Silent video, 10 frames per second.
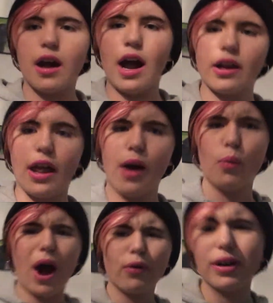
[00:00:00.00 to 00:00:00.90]
And, like,
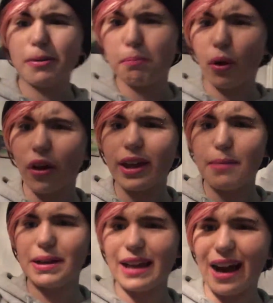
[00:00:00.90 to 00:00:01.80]
why would an employee
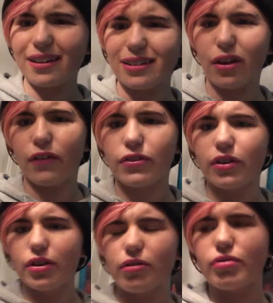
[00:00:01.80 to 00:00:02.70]
be dangling off
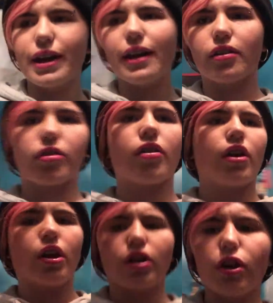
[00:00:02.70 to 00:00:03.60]
the rails? You
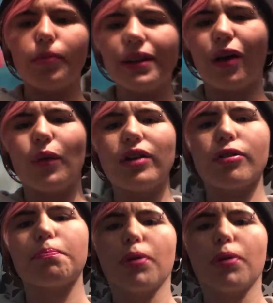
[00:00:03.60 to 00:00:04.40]
know what I mean? Like, when you're